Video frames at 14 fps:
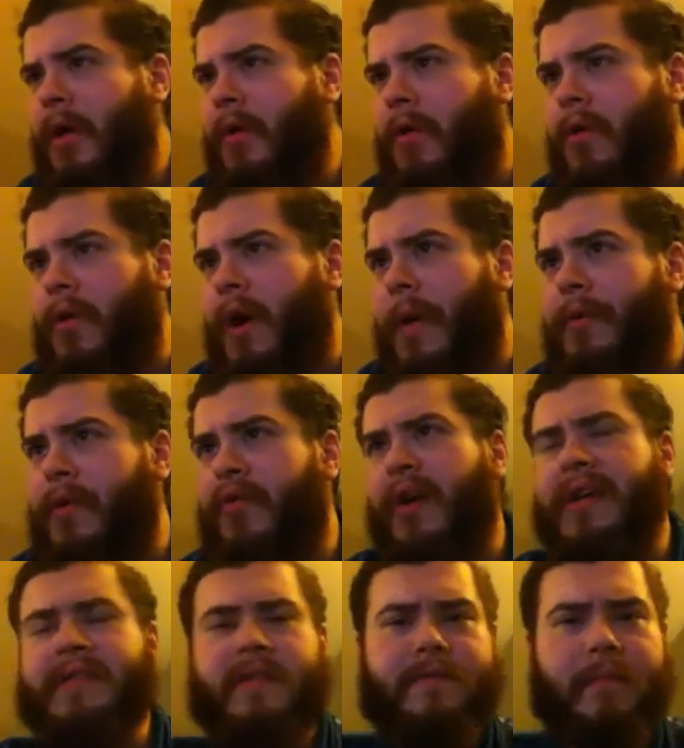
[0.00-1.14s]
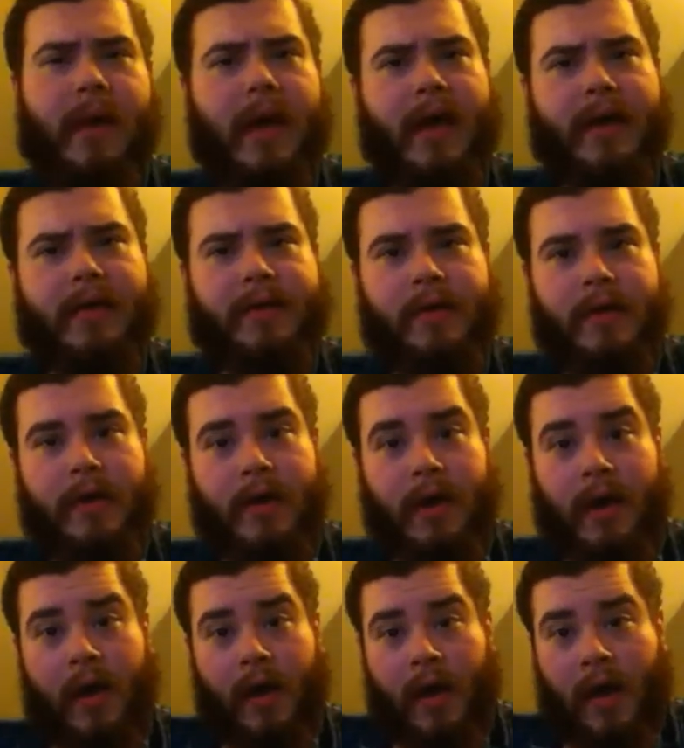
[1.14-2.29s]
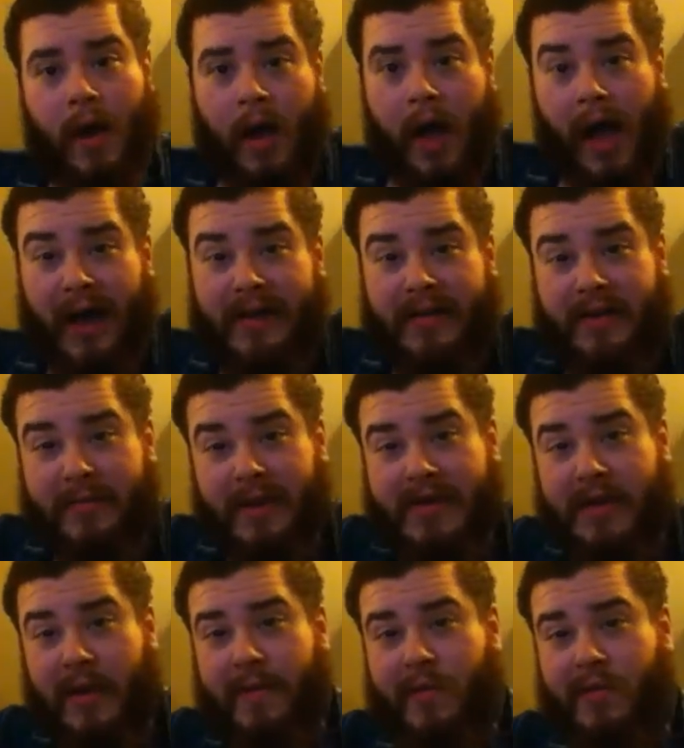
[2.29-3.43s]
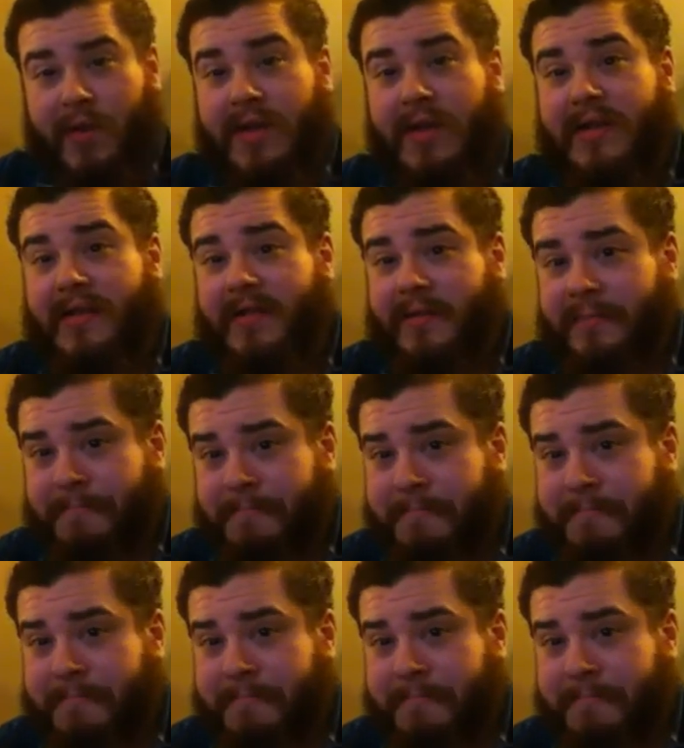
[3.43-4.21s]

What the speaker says: or a progressive man. I consider myself a realist.